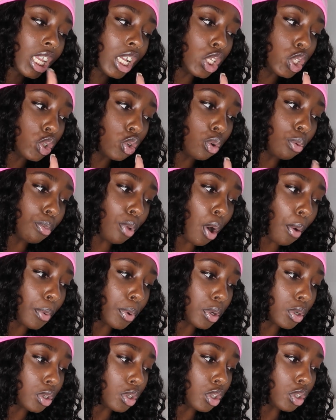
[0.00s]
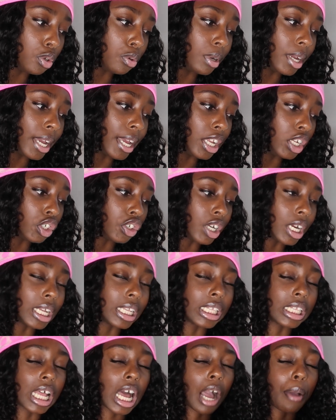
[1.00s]
Duo Mobile, Student,
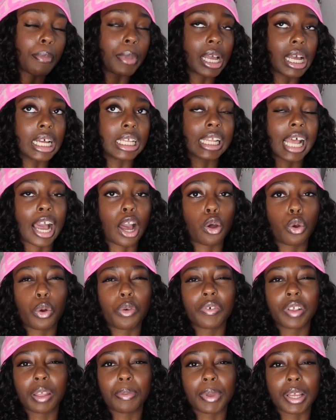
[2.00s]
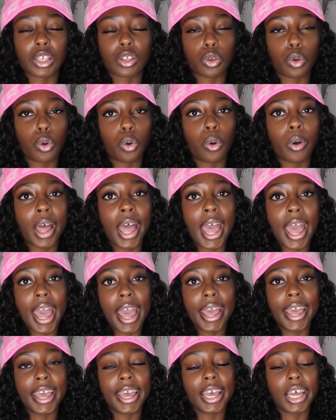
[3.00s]
Translock, because I go to a really big school
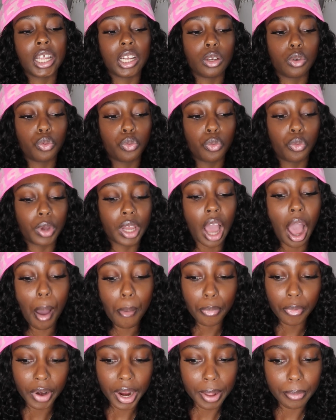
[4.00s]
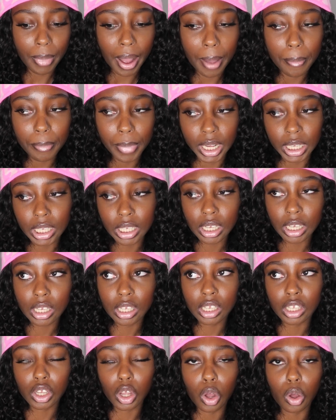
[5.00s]
and we operate by
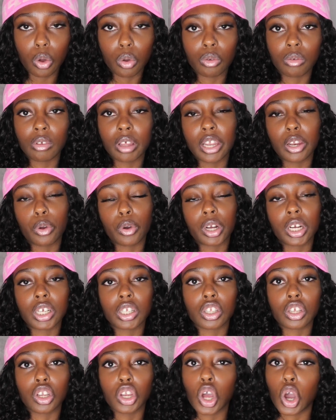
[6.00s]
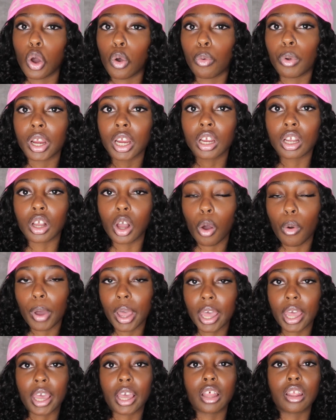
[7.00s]
buses. So in order to know where you're
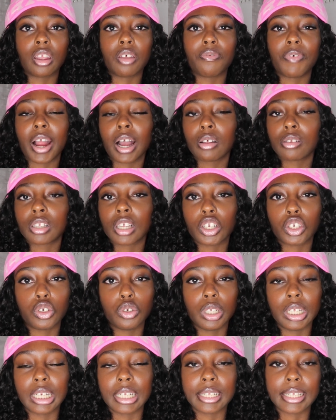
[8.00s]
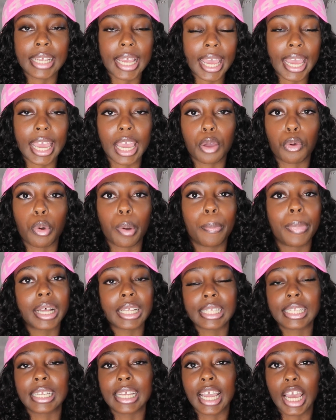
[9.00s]
going, the routes that you need to take, what
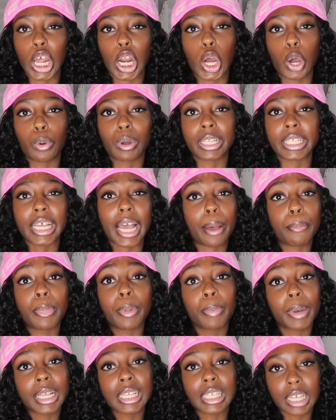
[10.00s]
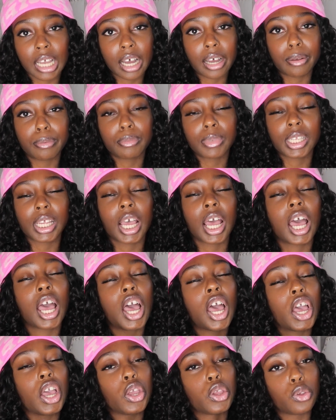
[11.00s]
bus to get on, what time the bus comes,
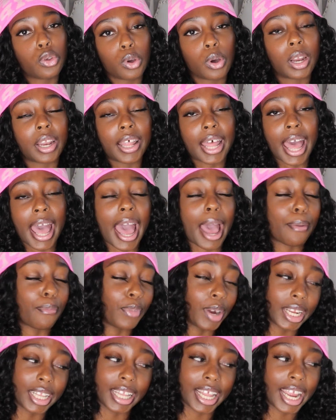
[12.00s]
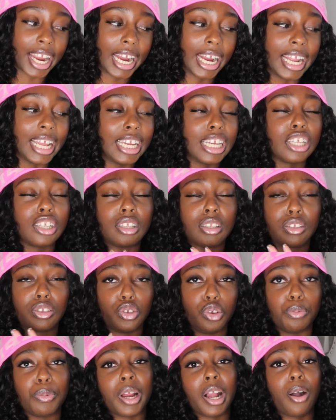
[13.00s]
you go to that app right there, and it's
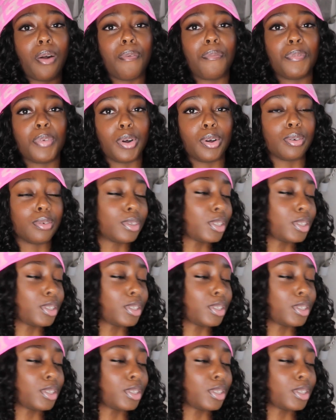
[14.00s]
super helpful.